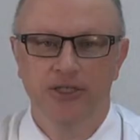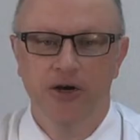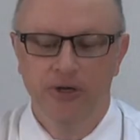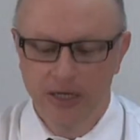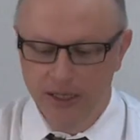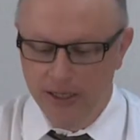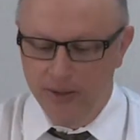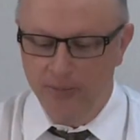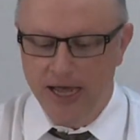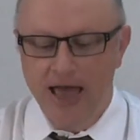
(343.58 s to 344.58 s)
So
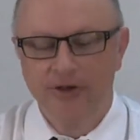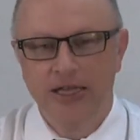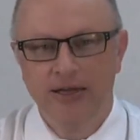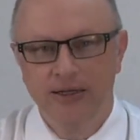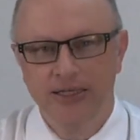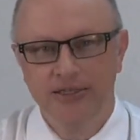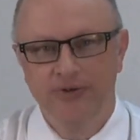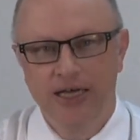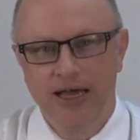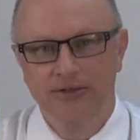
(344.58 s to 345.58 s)
by having that list
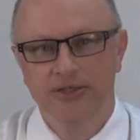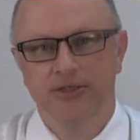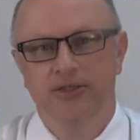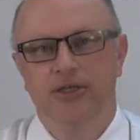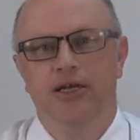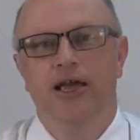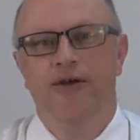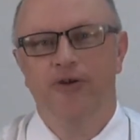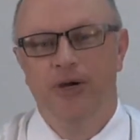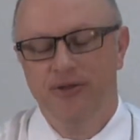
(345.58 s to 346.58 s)
of accounts
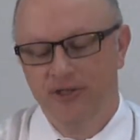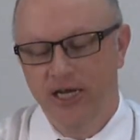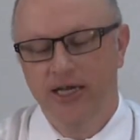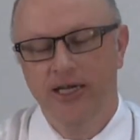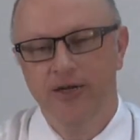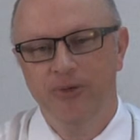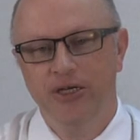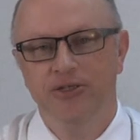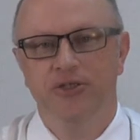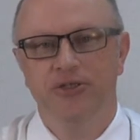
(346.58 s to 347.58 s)
every month, checking in
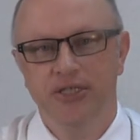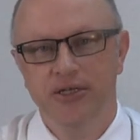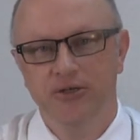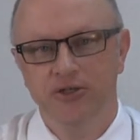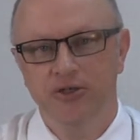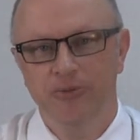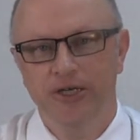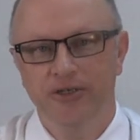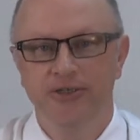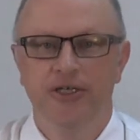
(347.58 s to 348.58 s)
bills, you'll see those new
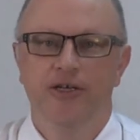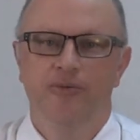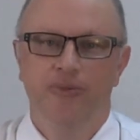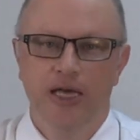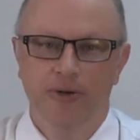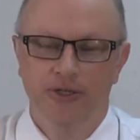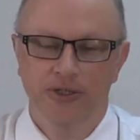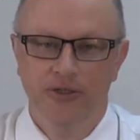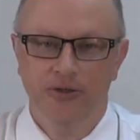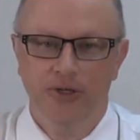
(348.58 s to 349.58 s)
bills, be able
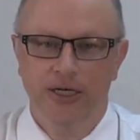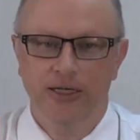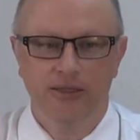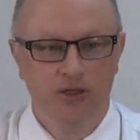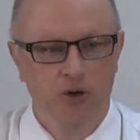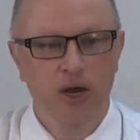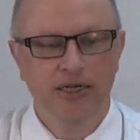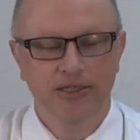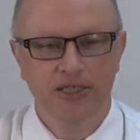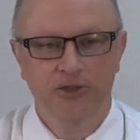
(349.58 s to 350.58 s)
to
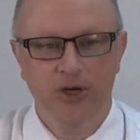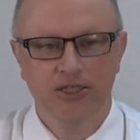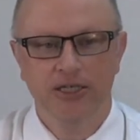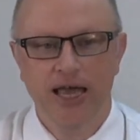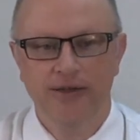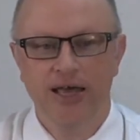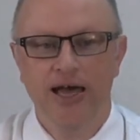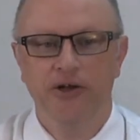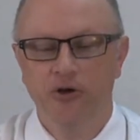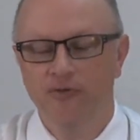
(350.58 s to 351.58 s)
correct a situation like
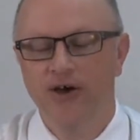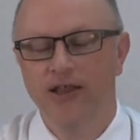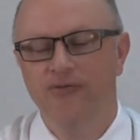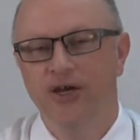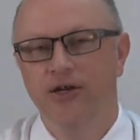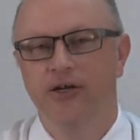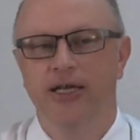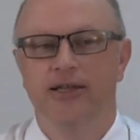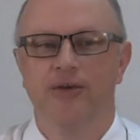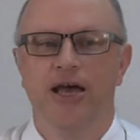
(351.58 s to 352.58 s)
that, notify the vendor to
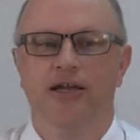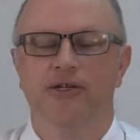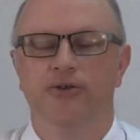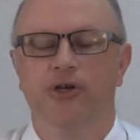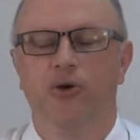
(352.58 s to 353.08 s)
get them added to the